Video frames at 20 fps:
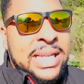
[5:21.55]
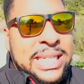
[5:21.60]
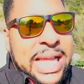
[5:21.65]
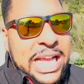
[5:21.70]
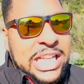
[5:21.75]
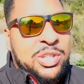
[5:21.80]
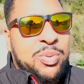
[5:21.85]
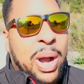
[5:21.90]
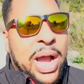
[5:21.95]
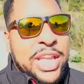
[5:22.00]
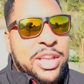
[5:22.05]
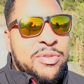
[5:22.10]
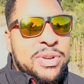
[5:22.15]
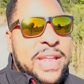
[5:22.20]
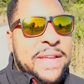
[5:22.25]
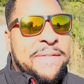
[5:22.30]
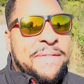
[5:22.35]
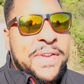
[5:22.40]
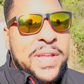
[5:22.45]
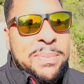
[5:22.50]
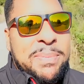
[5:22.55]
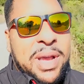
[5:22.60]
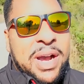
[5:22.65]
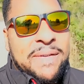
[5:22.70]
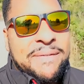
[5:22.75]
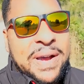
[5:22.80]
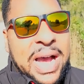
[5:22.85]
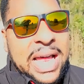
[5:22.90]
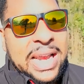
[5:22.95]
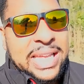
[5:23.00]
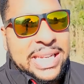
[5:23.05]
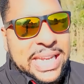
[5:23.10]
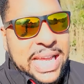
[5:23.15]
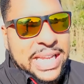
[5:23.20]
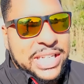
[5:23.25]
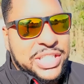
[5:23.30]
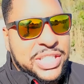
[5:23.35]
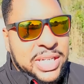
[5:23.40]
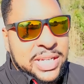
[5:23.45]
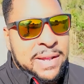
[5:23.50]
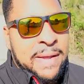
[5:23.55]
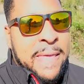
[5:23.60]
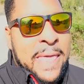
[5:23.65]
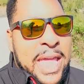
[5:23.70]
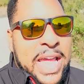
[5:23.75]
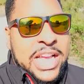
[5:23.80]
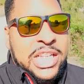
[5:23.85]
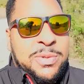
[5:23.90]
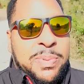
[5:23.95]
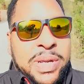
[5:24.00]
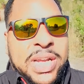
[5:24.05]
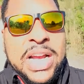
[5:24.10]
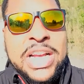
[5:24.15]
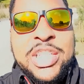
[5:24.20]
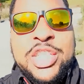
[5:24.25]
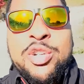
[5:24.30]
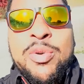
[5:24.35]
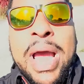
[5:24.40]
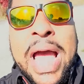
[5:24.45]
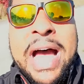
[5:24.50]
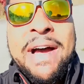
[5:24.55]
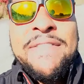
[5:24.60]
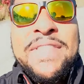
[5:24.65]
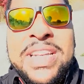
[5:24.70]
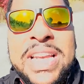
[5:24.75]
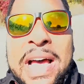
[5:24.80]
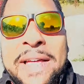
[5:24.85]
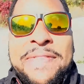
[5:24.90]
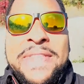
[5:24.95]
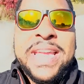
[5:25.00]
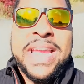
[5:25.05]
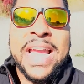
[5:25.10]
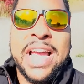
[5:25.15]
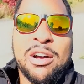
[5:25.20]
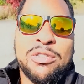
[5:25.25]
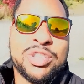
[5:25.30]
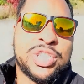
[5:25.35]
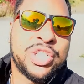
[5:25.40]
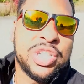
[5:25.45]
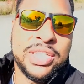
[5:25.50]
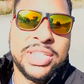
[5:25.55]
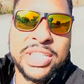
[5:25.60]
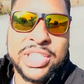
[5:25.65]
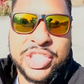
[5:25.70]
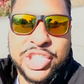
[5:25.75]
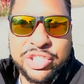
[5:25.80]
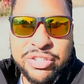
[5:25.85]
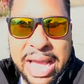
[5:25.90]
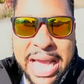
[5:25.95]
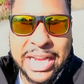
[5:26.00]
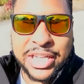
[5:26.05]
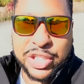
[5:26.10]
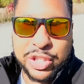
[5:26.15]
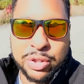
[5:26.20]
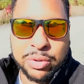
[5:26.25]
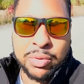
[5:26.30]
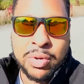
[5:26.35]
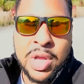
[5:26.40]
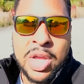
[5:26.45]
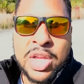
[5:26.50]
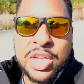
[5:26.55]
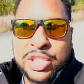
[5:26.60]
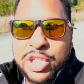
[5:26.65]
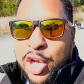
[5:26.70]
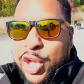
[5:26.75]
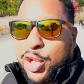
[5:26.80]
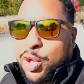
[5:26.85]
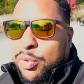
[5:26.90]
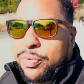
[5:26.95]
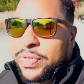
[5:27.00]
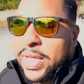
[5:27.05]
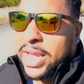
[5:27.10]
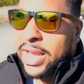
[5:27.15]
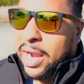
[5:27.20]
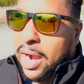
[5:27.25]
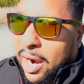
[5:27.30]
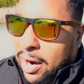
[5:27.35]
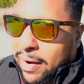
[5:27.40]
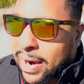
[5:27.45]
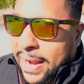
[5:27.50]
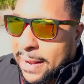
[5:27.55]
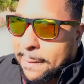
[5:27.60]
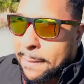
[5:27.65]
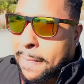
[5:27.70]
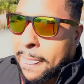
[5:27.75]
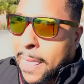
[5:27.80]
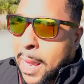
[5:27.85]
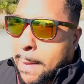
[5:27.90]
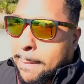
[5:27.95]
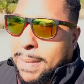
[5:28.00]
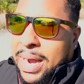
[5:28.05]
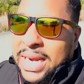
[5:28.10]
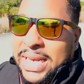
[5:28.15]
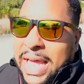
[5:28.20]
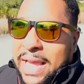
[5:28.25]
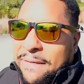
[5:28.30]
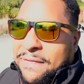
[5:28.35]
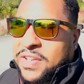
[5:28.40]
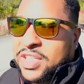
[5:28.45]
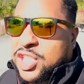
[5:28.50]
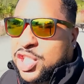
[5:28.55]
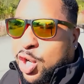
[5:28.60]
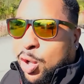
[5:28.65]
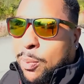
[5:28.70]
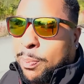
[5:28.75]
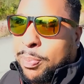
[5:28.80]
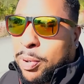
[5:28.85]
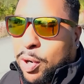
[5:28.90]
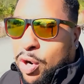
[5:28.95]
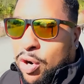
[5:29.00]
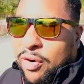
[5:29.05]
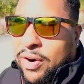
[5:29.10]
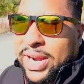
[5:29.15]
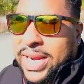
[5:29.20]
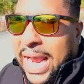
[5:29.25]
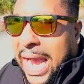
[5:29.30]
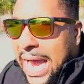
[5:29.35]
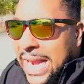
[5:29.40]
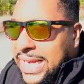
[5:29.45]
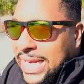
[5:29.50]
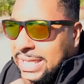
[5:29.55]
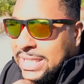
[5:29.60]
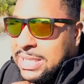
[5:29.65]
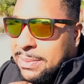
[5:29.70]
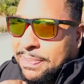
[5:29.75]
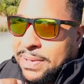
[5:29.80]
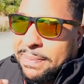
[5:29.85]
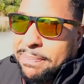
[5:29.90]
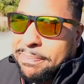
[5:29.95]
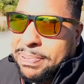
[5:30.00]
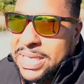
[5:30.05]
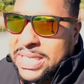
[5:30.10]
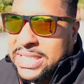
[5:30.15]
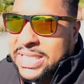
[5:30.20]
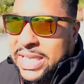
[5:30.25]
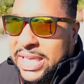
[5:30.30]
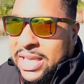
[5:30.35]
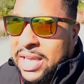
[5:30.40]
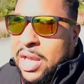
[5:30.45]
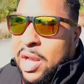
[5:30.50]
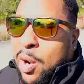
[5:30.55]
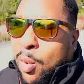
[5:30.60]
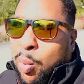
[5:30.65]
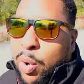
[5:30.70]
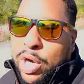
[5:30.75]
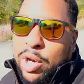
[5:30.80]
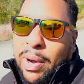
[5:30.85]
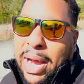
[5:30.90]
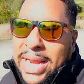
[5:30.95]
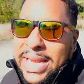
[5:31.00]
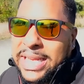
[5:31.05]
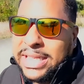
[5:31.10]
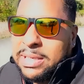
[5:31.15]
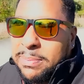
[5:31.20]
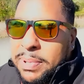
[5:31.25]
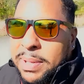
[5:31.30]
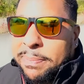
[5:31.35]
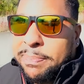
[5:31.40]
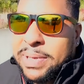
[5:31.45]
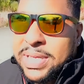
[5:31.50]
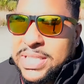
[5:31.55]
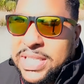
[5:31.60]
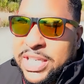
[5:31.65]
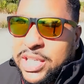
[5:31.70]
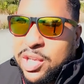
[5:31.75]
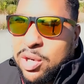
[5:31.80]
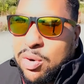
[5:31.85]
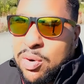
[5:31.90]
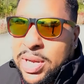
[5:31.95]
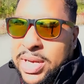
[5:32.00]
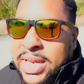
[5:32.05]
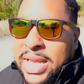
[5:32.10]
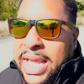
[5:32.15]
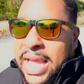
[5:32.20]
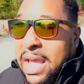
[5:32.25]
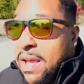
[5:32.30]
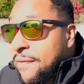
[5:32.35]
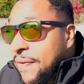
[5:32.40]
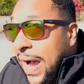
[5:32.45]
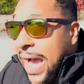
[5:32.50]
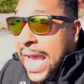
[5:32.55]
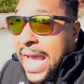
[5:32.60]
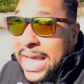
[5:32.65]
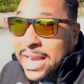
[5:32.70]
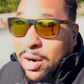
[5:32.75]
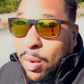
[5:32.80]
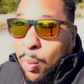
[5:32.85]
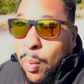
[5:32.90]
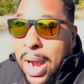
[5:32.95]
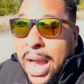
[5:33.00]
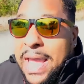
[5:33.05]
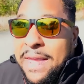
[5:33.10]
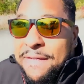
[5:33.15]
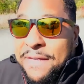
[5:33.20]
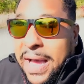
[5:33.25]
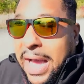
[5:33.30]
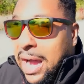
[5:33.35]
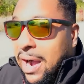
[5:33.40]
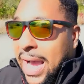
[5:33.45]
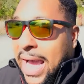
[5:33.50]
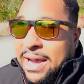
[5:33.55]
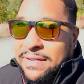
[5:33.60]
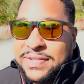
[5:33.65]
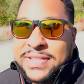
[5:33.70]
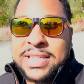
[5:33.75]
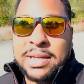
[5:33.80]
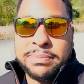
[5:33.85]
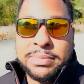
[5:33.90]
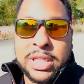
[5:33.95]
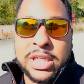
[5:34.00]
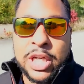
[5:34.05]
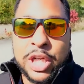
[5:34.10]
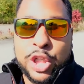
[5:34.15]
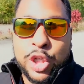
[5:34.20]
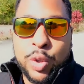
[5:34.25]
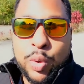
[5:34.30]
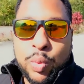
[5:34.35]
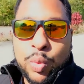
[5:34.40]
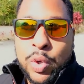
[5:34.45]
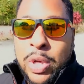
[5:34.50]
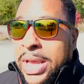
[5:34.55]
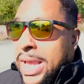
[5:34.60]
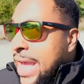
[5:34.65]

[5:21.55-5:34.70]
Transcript: That's why you need female validation. It's because you have nothing else to distract you. So you think, all right, my life is so boring. I need to be busy. What do I need to be busy doing? If I had a wife, I'll have something to do.